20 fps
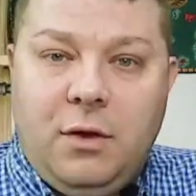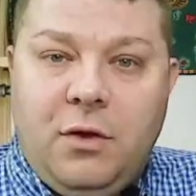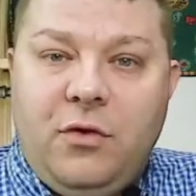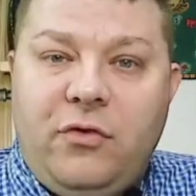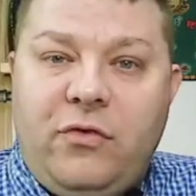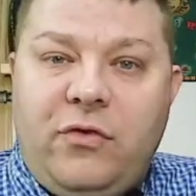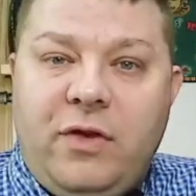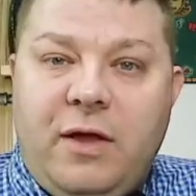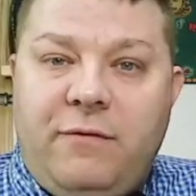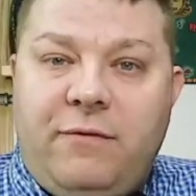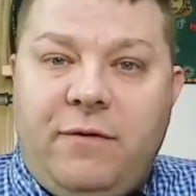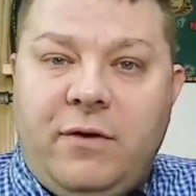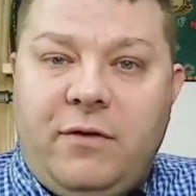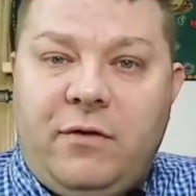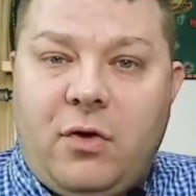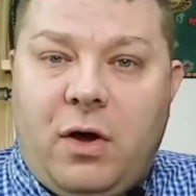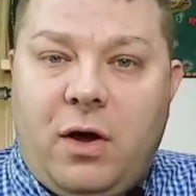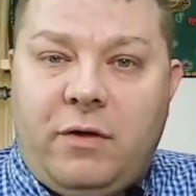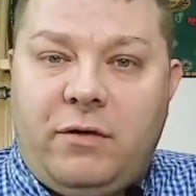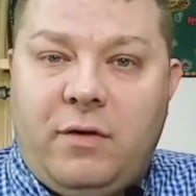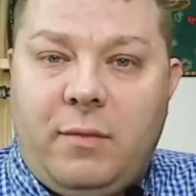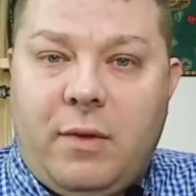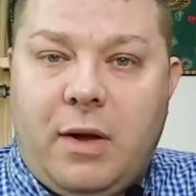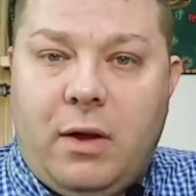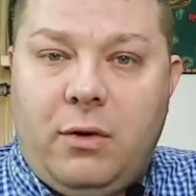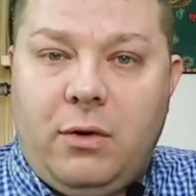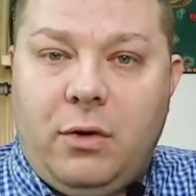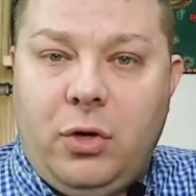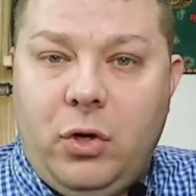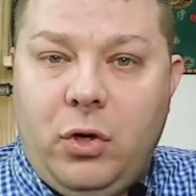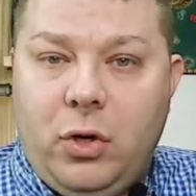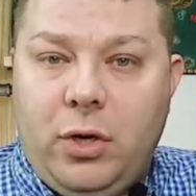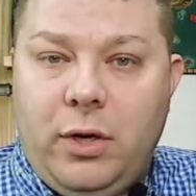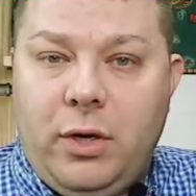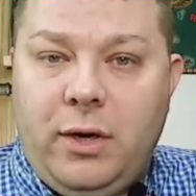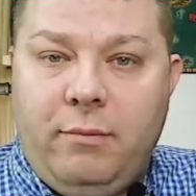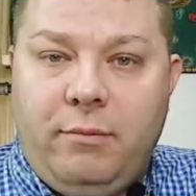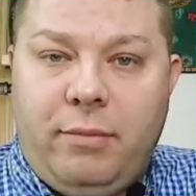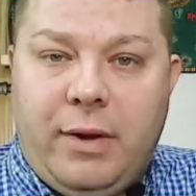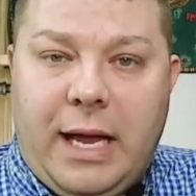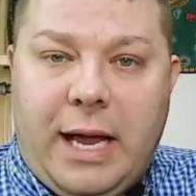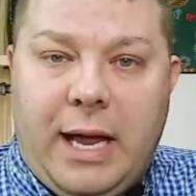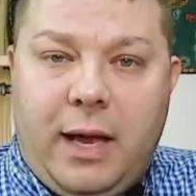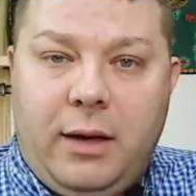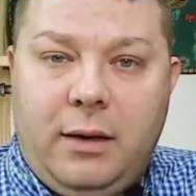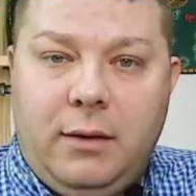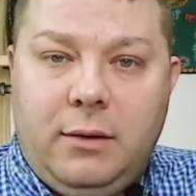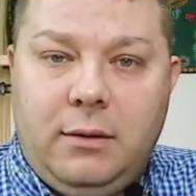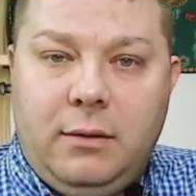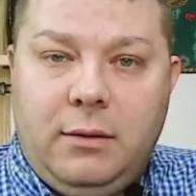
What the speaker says: See if it talks about good and bad